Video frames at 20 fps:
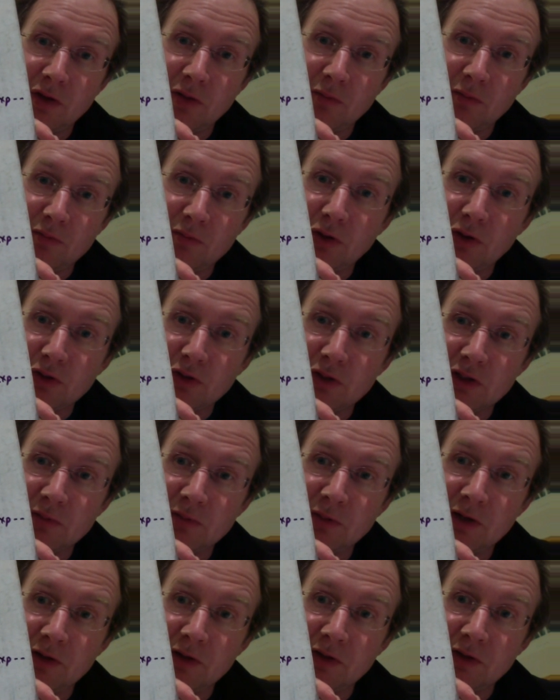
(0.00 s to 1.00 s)
much
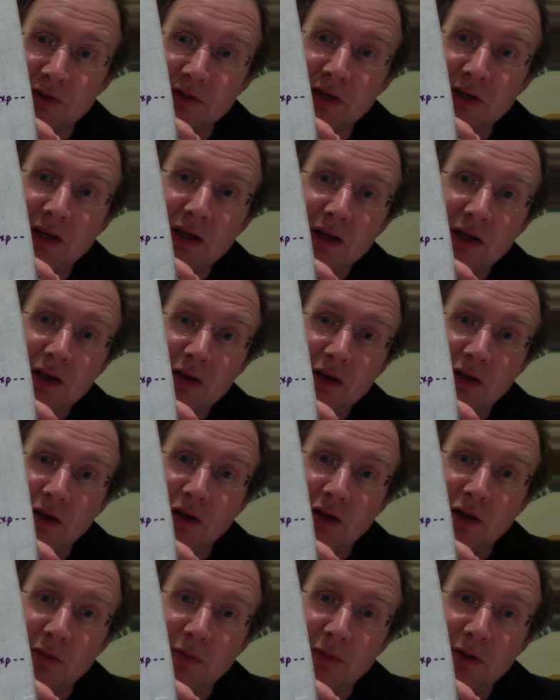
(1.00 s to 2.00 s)
experience.
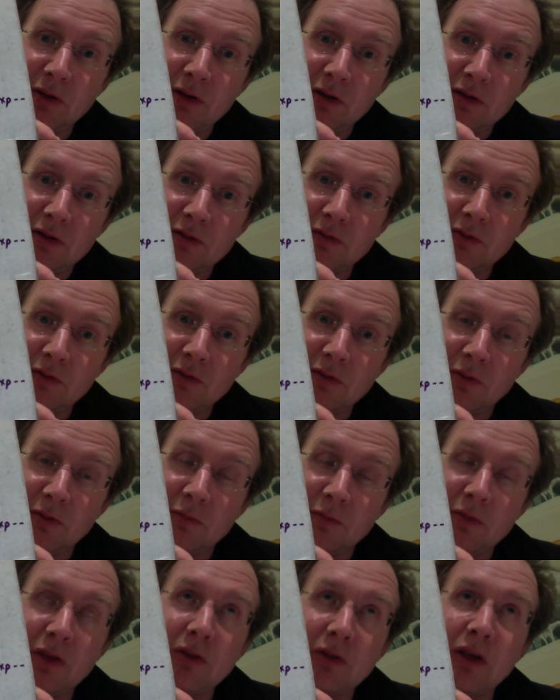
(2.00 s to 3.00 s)

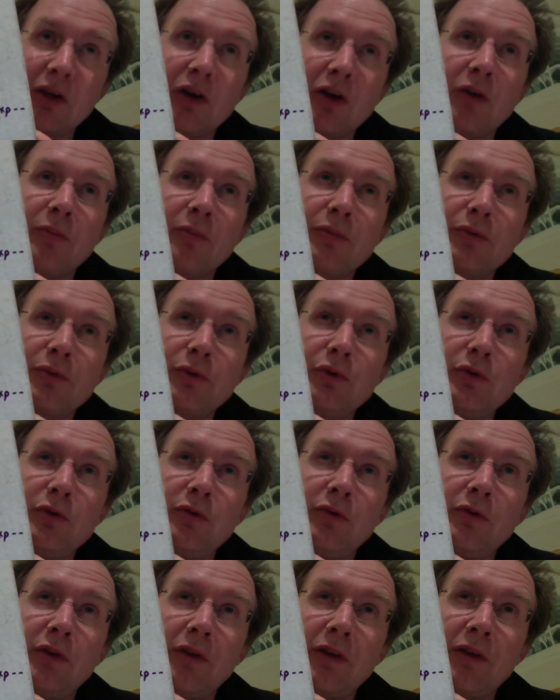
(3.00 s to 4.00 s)
They can't
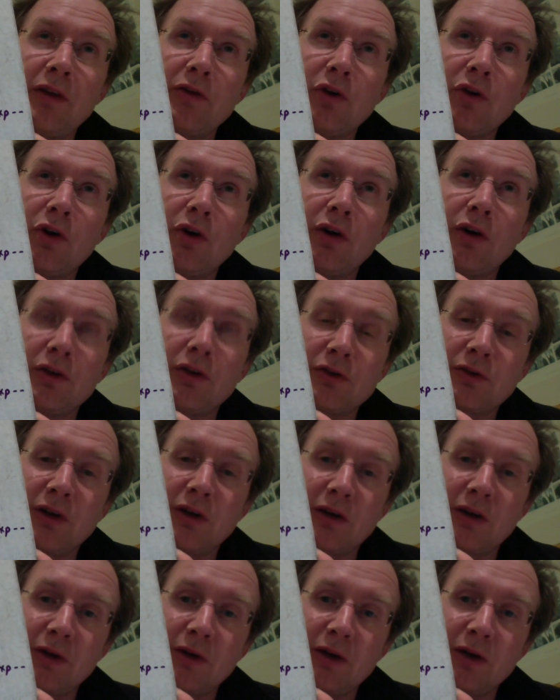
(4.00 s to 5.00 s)
prove that they've got a
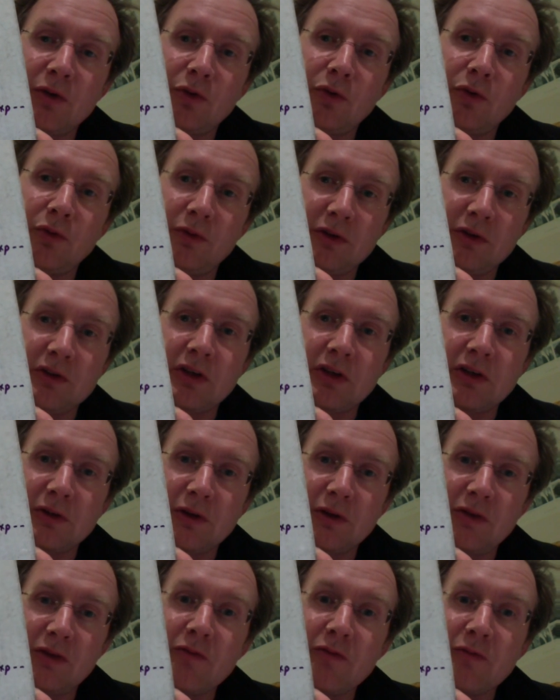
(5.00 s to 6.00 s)
track record. There's a
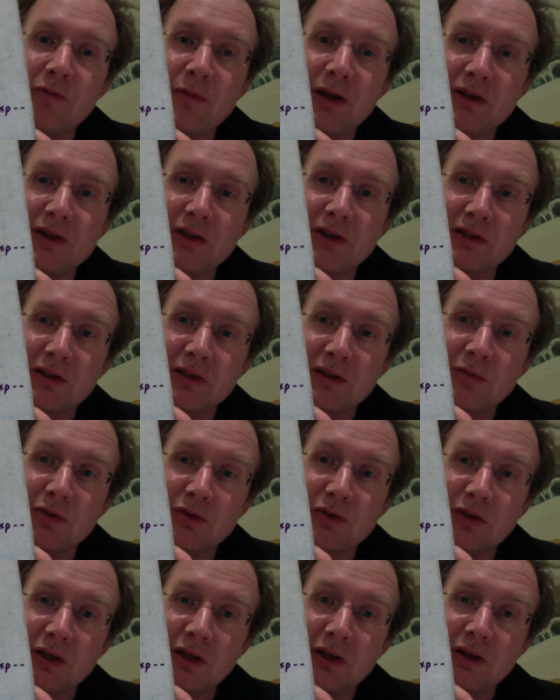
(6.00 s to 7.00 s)
degree of information
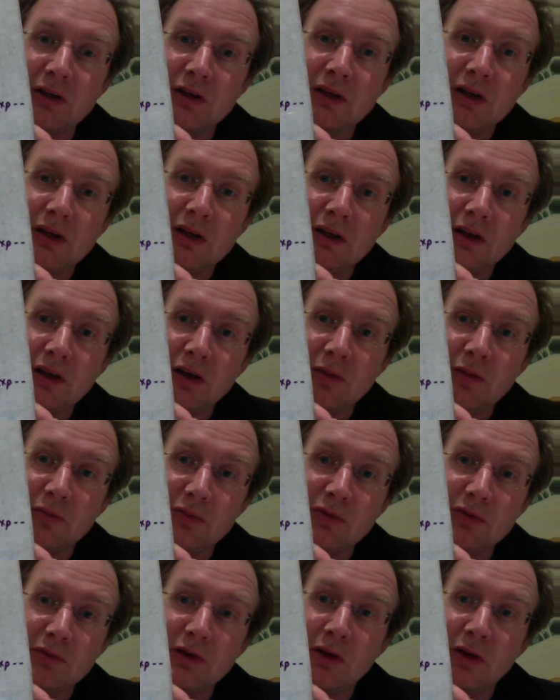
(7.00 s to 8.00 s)
asymmetry here. In
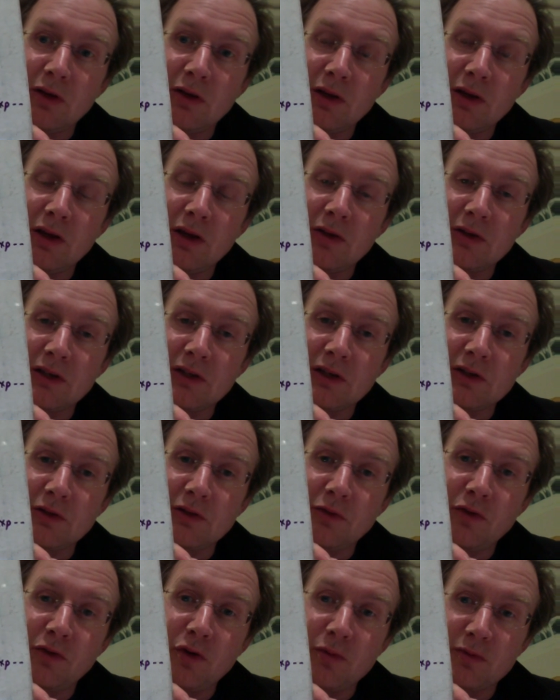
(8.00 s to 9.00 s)
the sense
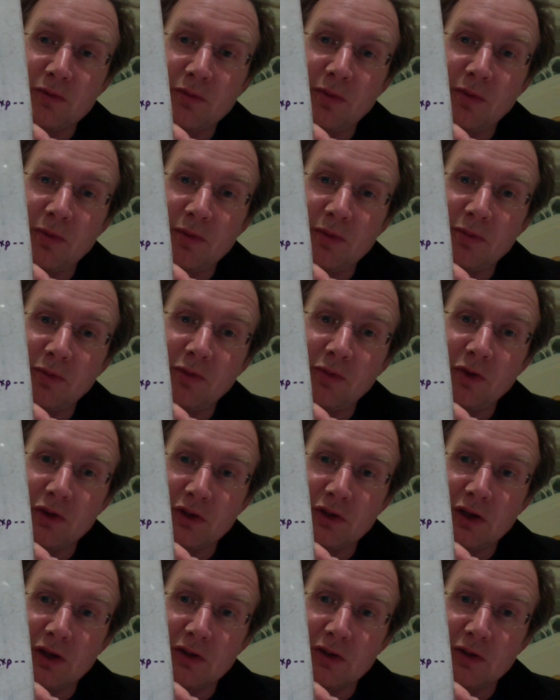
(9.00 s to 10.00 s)
that firms would probably prefer to
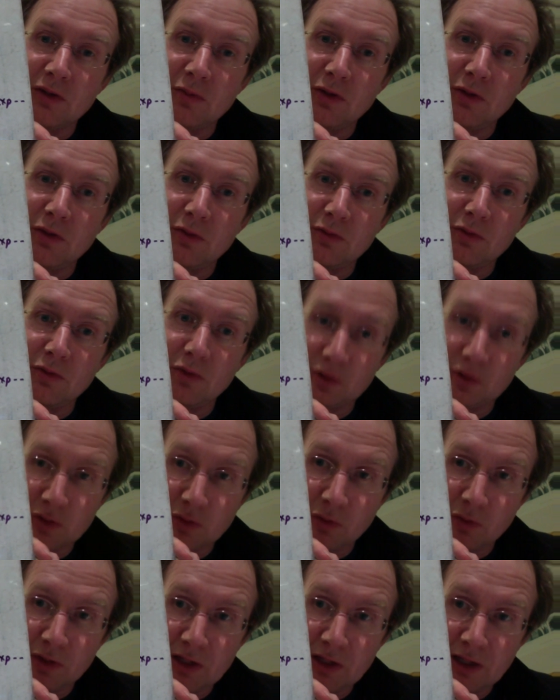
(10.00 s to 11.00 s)
go to somebody who has
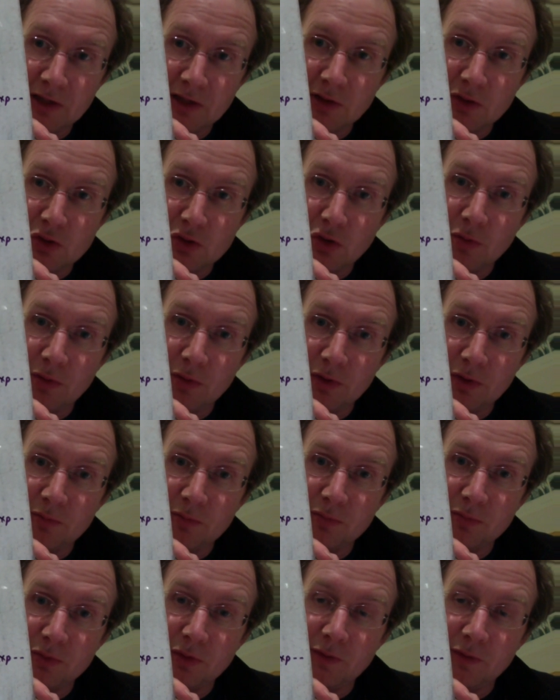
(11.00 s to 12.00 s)
already had a job and can
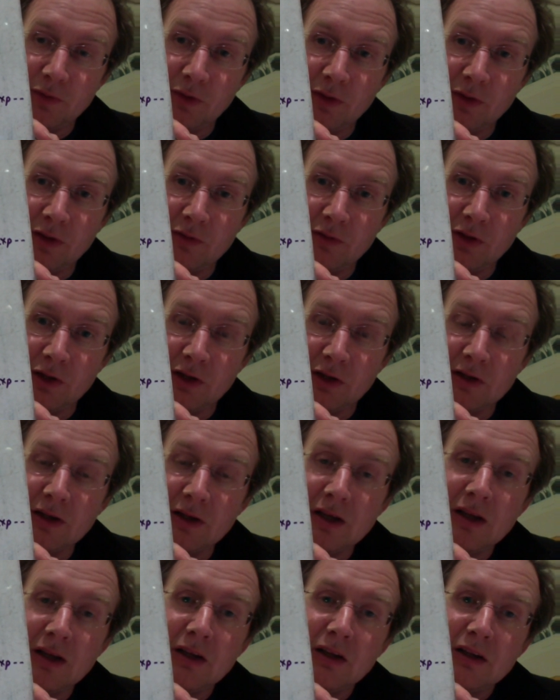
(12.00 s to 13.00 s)
prove that they've done it.
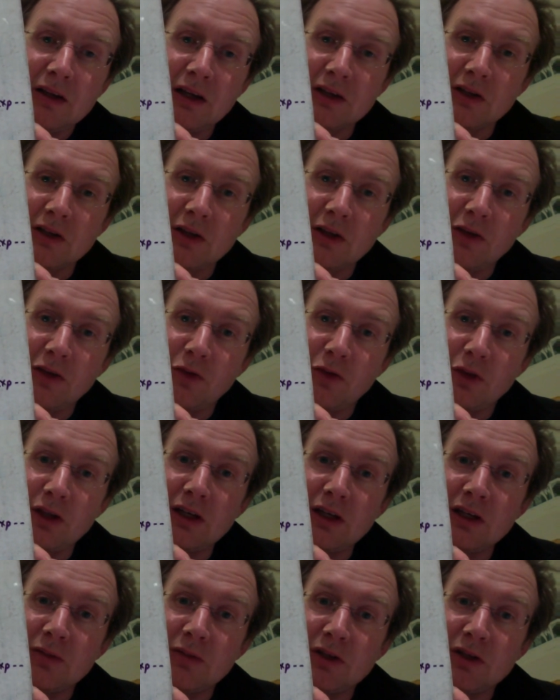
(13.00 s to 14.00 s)
So therefore they
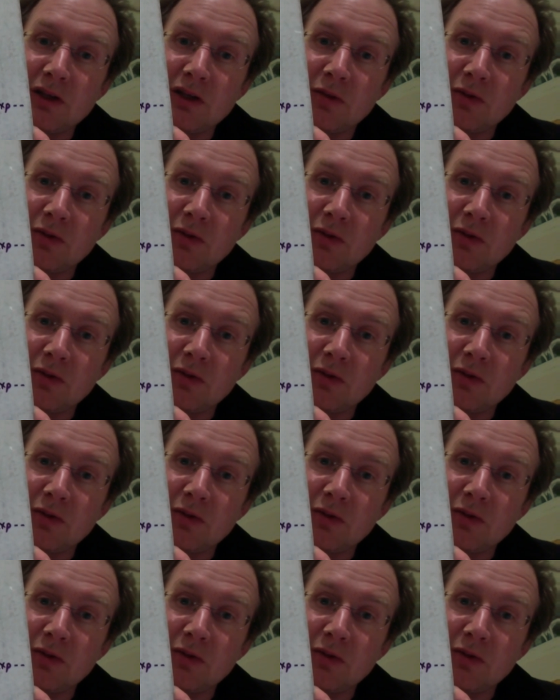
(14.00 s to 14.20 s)
need to be cheaper